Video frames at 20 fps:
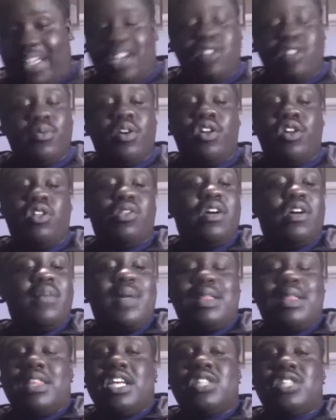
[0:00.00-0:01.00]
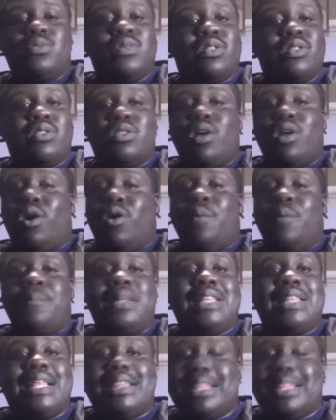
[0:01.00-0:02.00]
because we're going to talk about sexual assault,
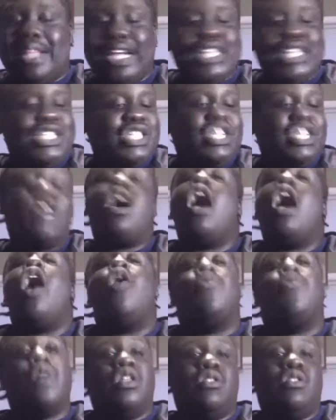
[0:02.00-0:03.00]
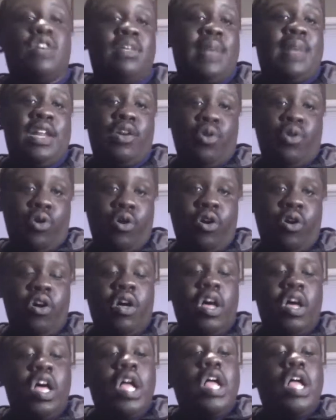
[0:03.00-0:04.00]
molestation. We're talking about it all.
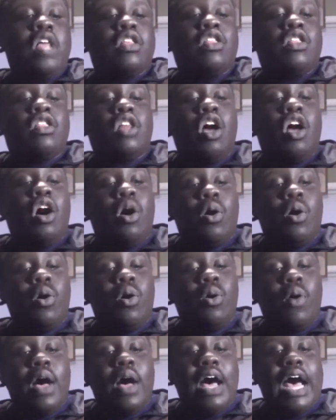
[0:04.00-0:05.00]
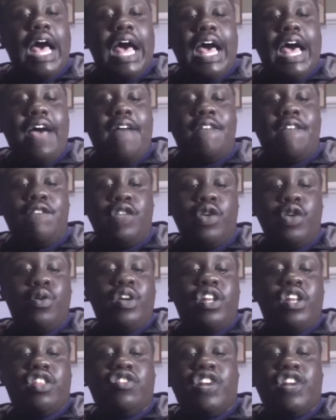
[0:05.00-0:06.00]
So viewer
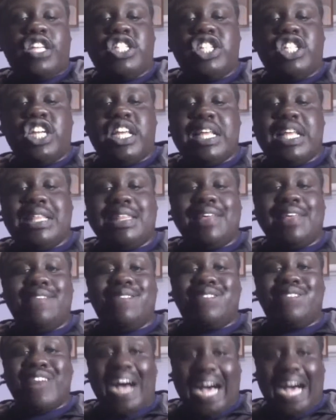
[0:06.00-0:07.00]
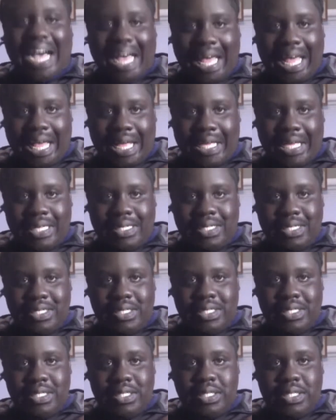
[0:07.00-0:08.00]
discretion is
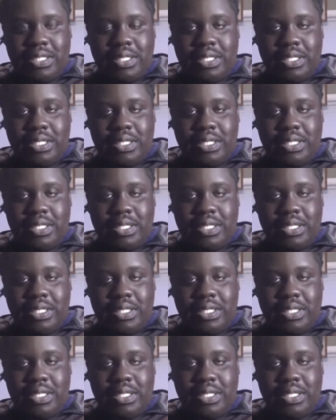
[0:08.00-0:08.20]
advised.